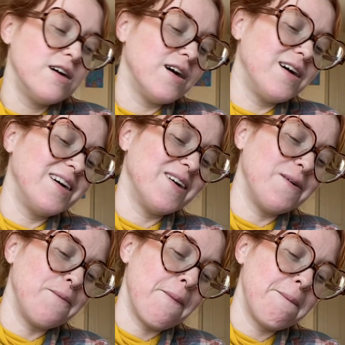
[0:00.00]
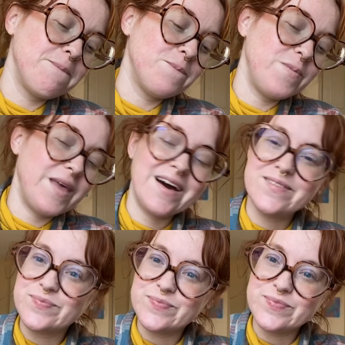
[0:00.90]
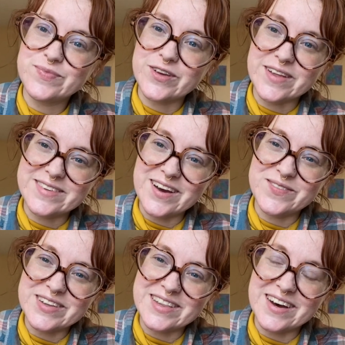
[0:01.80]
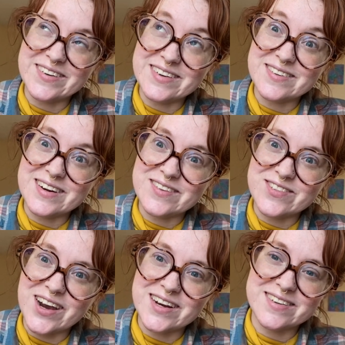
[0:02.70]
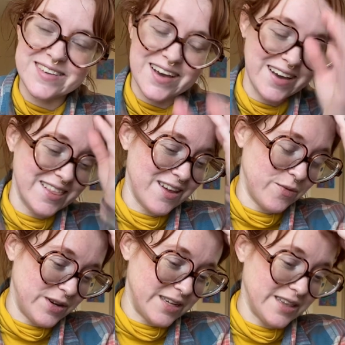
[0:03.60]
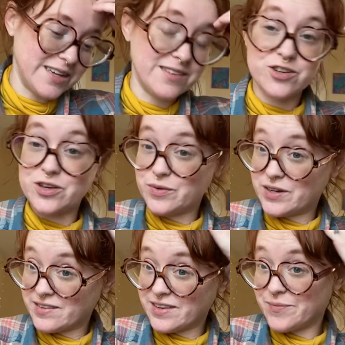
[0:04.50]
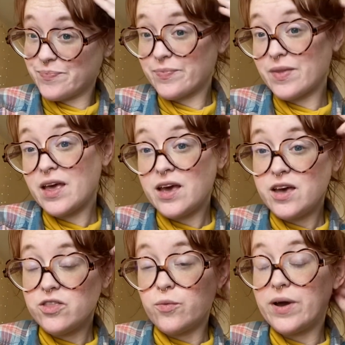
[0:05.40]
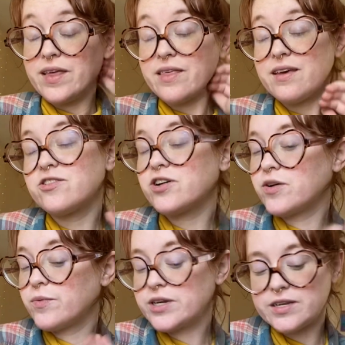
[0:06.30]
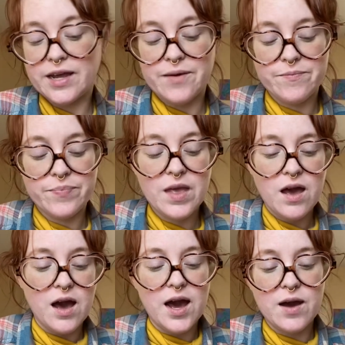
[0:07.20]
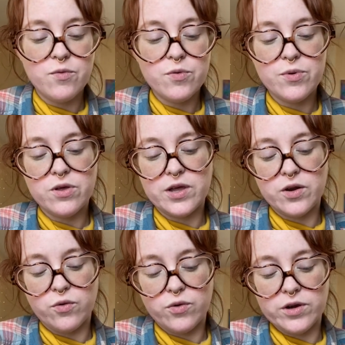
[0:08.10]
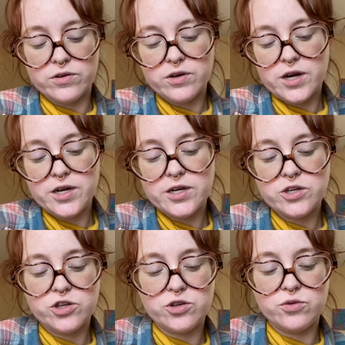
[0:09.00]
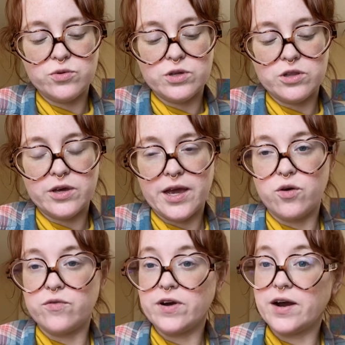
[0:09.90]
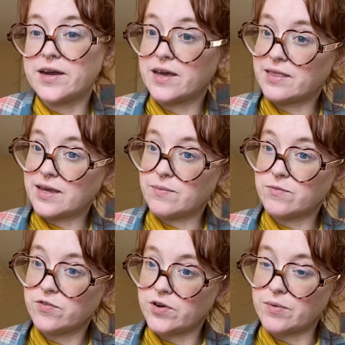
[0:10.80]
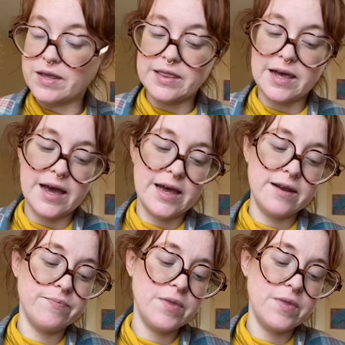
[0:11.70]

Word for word: Um, yeah, so that's down below is what I'm trying to say, long-windedly and circuitously. The way things are gonna work today, I will pull an oracle card to look at overarching themes for your month ahead.